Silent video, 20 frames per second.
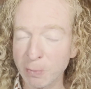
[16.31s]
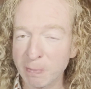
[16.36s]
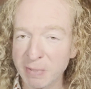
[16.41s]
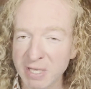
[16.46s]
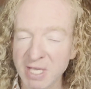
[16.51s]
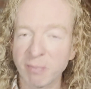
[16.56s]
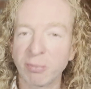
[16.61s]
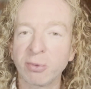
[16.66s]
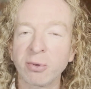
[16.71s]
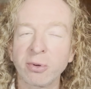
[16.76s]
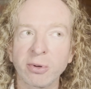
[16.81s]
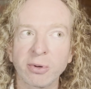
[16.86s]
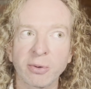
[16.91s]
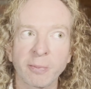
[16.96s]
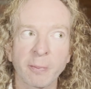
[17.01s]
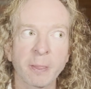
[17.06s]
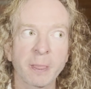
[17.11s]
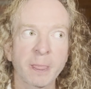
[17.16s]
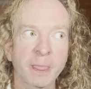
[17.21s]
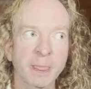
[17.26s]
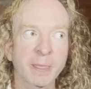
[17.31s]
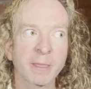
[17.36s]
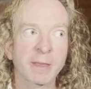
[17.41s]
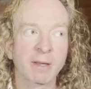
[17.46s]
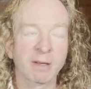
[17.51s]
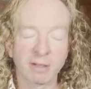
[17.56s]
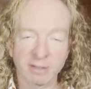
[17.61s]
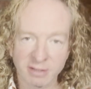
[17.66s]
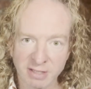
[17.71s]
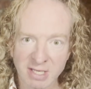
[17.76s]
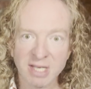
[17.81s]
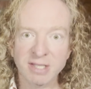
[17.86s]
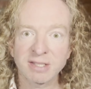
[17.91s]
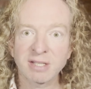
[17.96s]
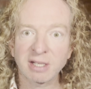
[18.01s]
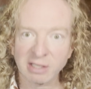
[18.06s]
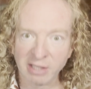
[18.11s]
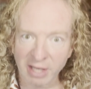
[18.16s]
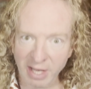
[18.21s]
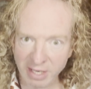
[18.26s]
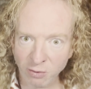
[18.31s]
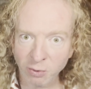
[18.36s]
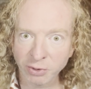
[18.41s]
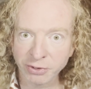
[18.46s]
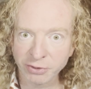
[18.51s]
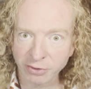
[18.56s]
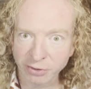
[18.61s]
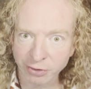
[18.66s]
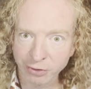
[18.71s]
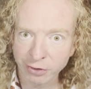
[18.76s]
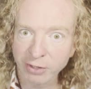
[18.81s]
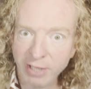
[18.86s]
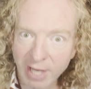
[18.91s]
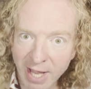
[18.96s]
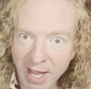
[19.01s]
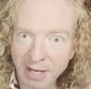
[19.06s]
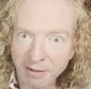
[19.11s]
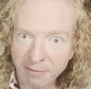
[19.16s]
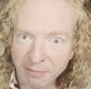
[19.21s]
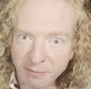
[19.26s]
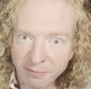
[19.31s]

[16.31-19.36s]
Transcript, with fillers: People tend to like what they're good at,